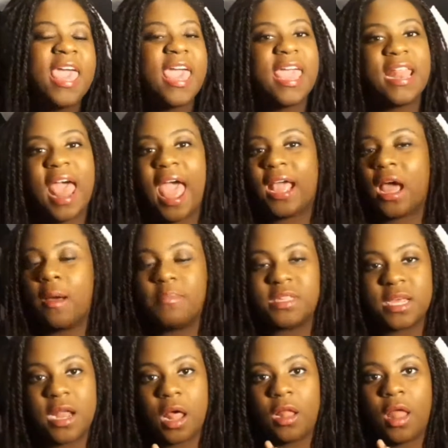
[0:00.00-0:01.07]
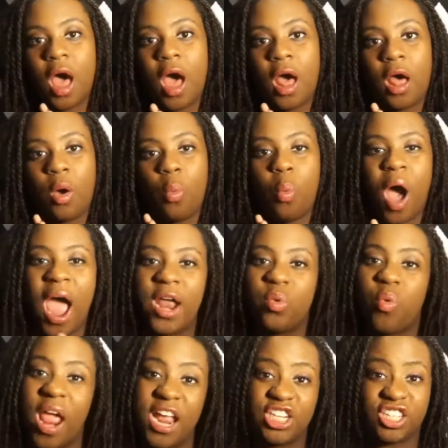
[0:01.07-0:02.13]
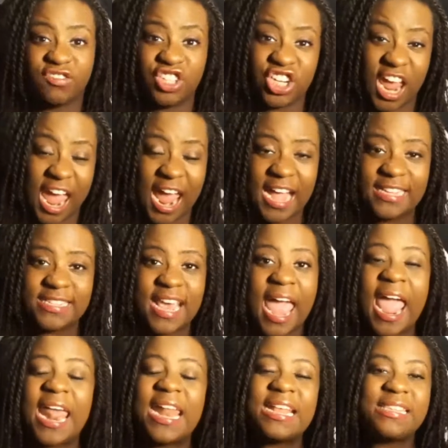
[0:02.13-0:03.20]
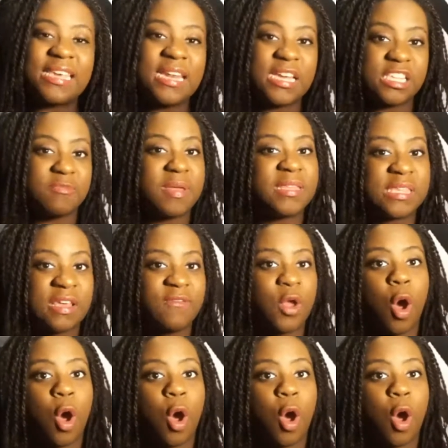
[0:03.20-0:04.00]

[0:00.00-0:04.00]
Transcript: It comes in a wide range of shades, and it's inexpensive.